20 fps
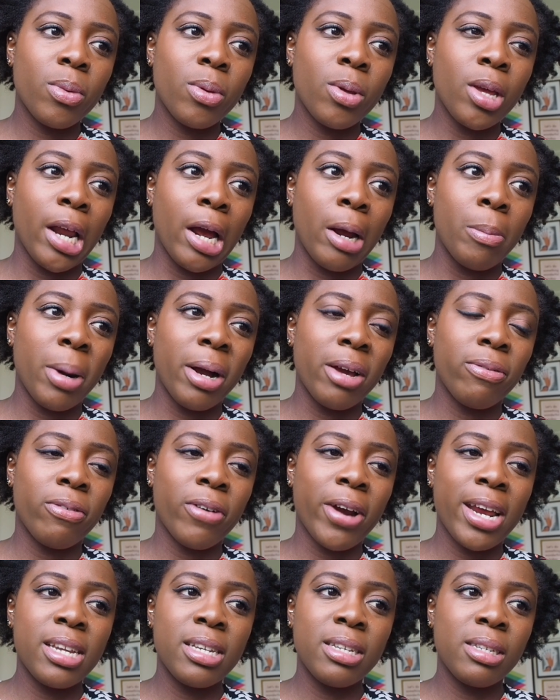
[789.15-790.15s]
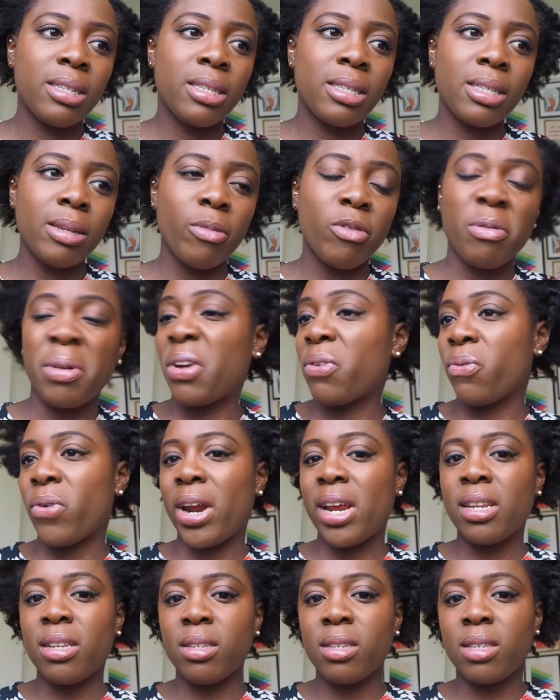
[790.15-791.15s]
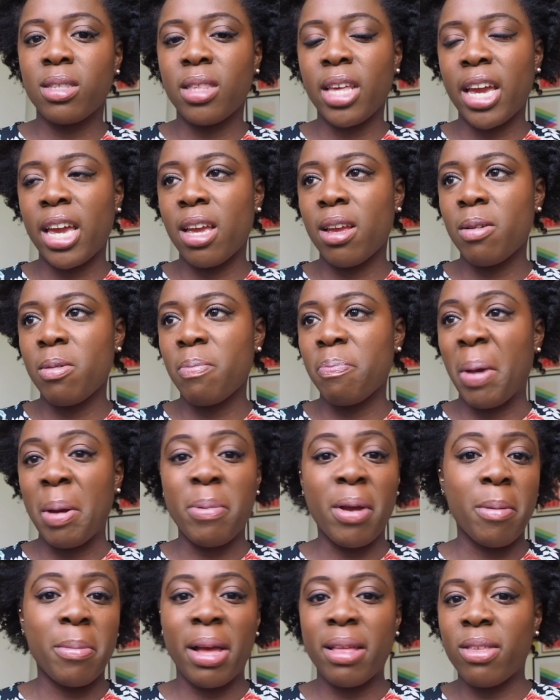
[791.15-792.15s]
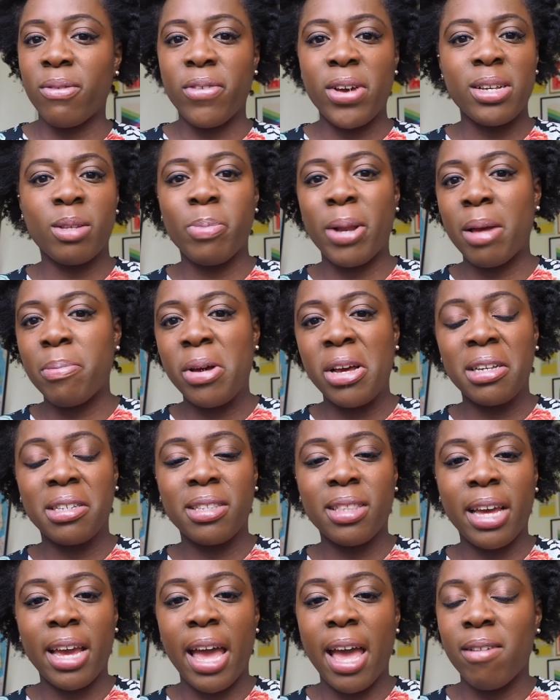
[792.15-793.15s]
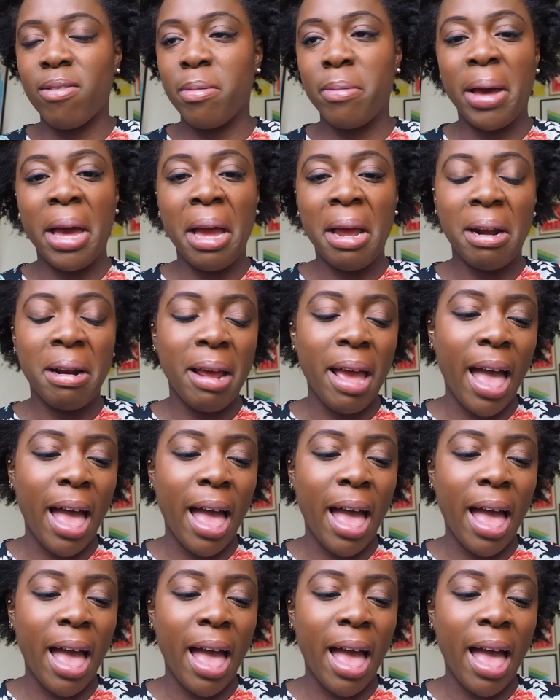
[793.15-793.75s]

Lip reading: you know, some of my friends, maybe I'm like the first black person they ever met,